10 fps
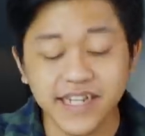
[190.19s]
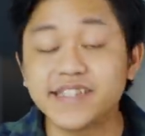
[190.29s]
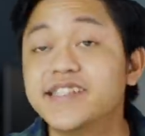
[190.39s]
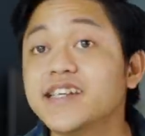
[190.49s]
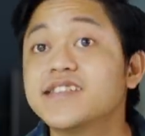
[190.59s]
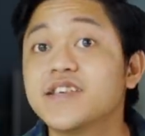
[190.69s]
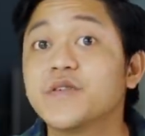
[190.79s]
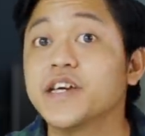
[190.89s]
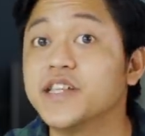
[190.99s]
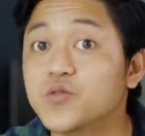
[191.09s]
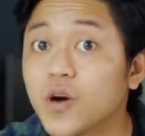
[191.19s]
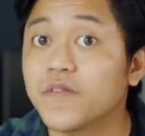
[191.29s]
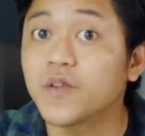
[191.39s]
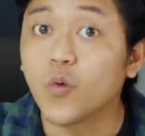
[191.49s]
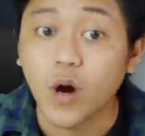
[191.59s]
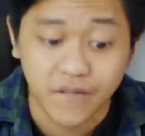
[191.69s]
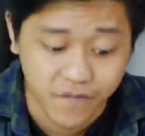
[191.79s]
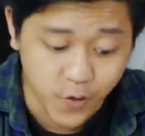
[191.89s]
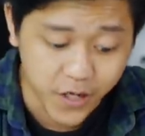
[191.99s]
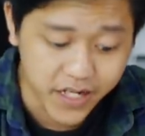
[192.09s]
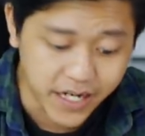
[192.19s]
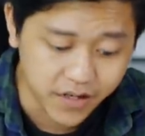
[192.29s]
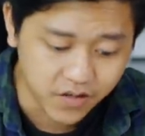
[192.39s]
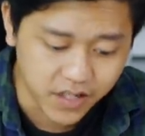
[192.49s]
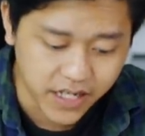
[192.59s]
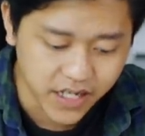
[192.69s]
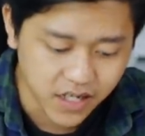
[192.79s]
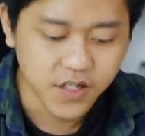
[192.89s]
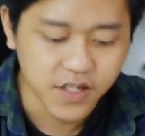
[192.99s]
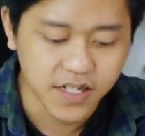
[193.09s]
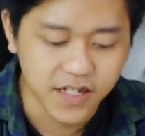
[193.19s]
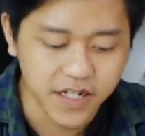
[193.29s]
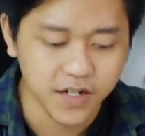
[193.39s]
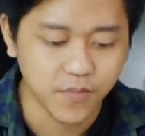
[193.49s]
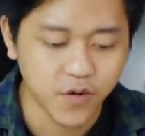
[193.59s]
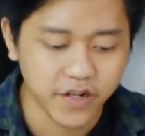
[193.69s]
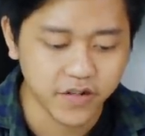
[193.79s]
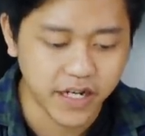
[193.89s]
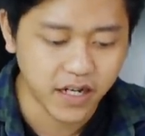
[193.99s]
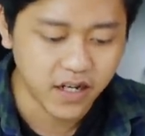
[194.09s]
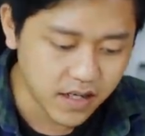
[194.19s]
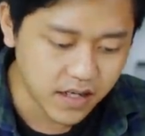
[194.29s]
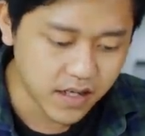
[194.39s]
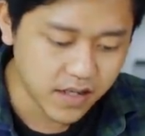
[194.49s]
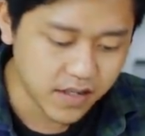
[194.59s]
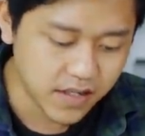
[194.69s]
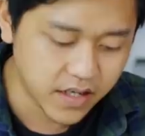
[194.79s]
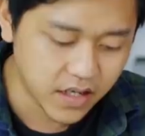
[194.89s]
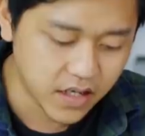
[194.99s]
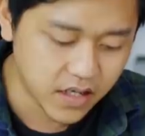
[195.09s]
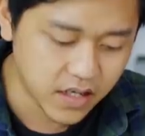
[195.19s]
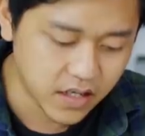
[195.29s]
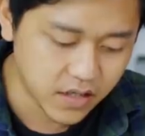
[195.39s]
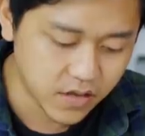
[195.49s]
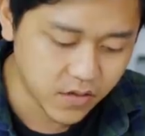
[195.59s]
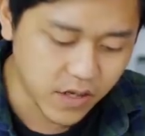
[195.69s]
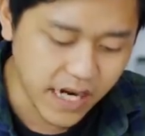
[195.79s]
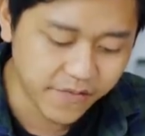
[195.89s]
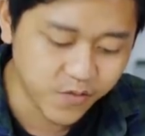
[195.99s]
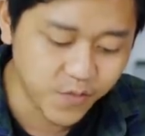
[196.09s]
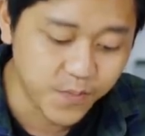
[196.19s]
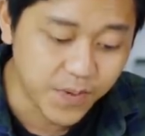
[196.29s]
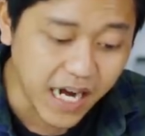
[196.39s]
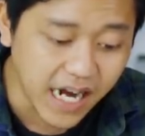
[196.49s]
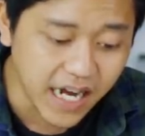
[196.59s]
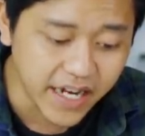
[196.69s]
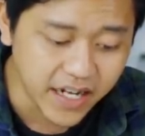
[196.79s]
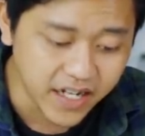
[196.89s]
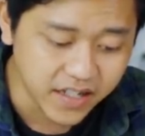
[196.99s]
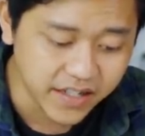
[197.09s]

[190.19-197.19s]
Let's just see whether it's worth the 148 okay? So there's a leaderboard, okay? And there are... Oh, I have to buy